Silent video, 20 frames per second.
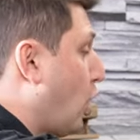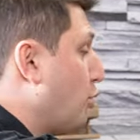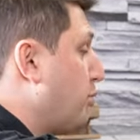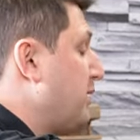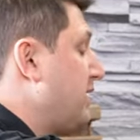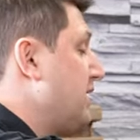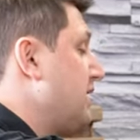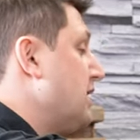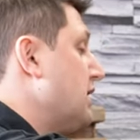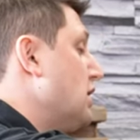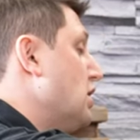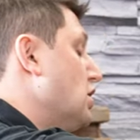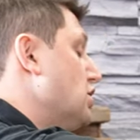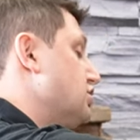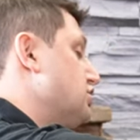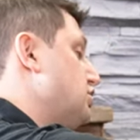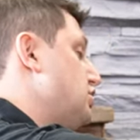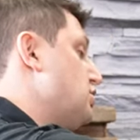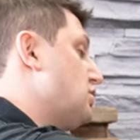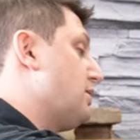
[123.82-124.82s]
opening
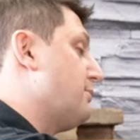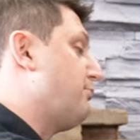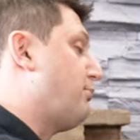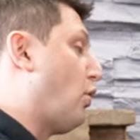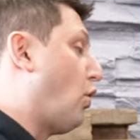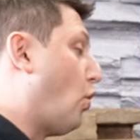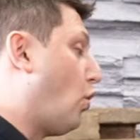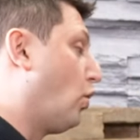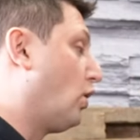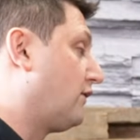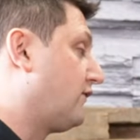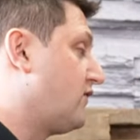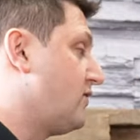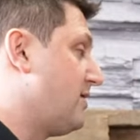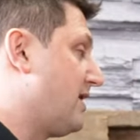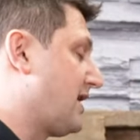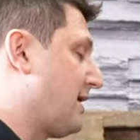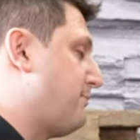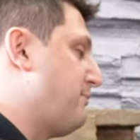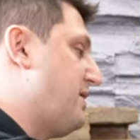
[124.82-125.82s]
so you can pour from
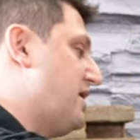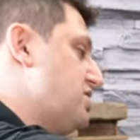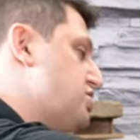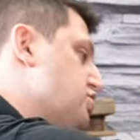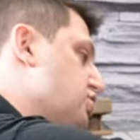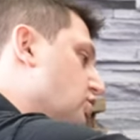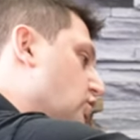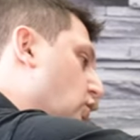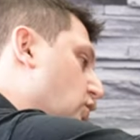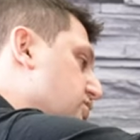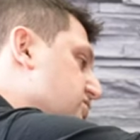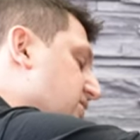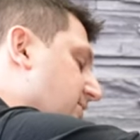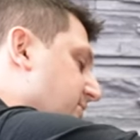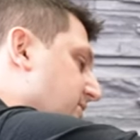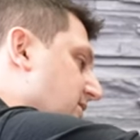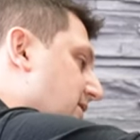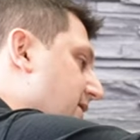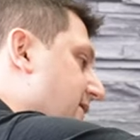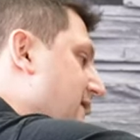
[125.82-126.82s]
like a pitcher or
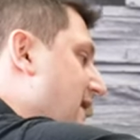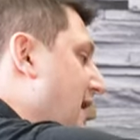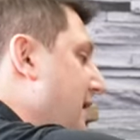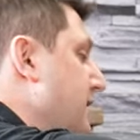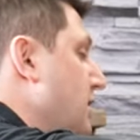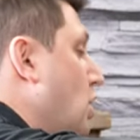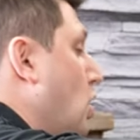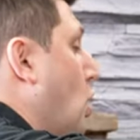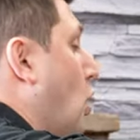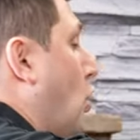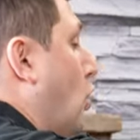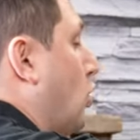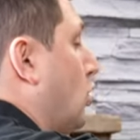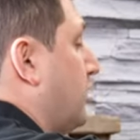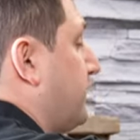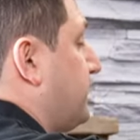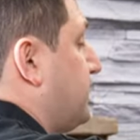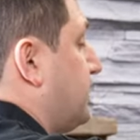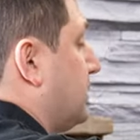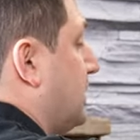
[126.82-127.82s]
something like that. Or
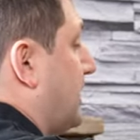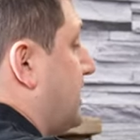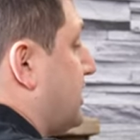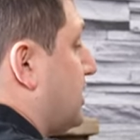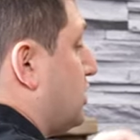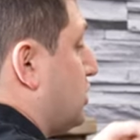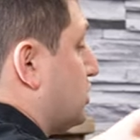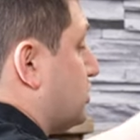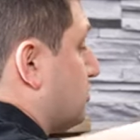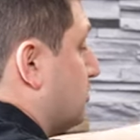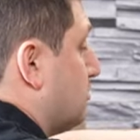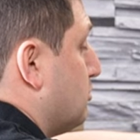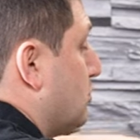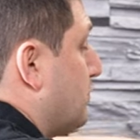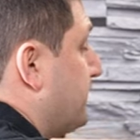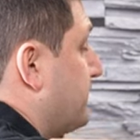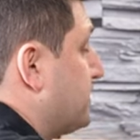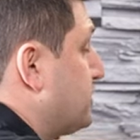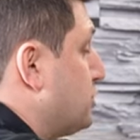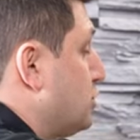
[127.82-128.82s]
if you like, you just
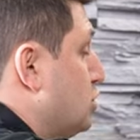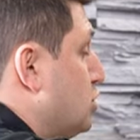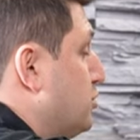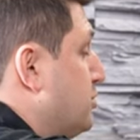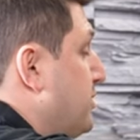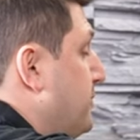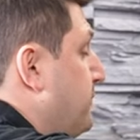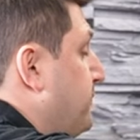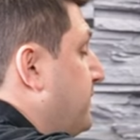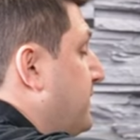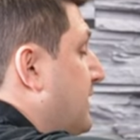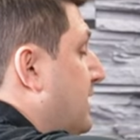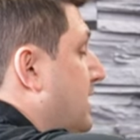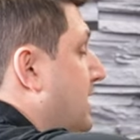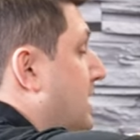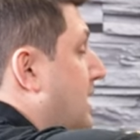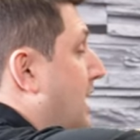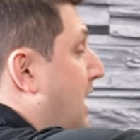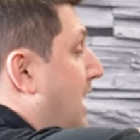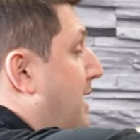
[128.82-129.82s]
remove the tube
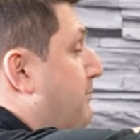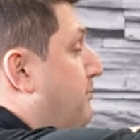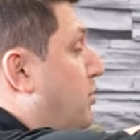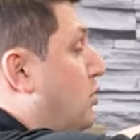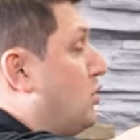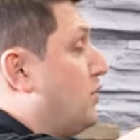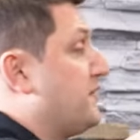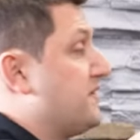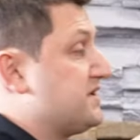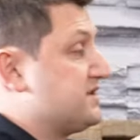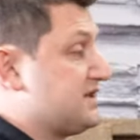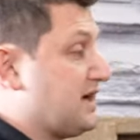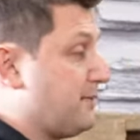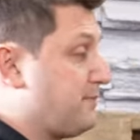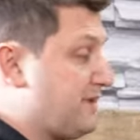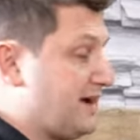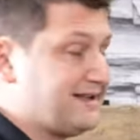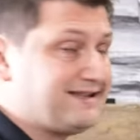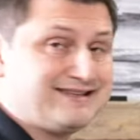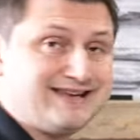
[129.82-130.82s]
and pull this
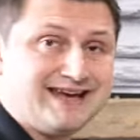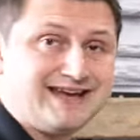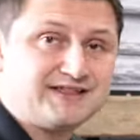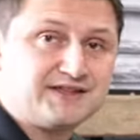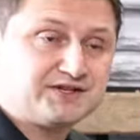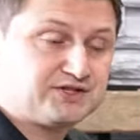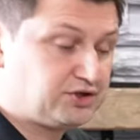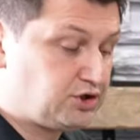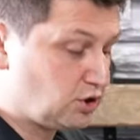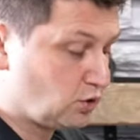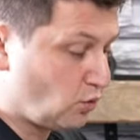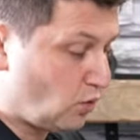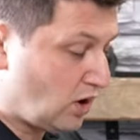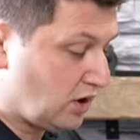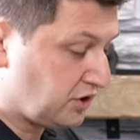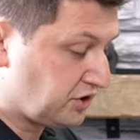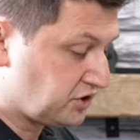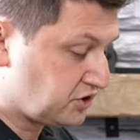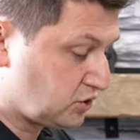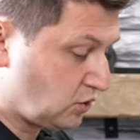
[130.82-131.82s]
up and take this to your
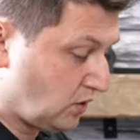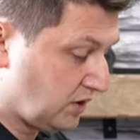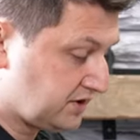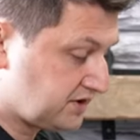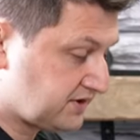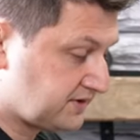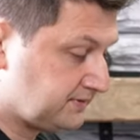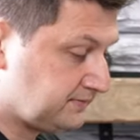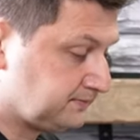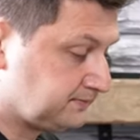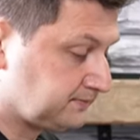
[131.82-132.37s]
water source.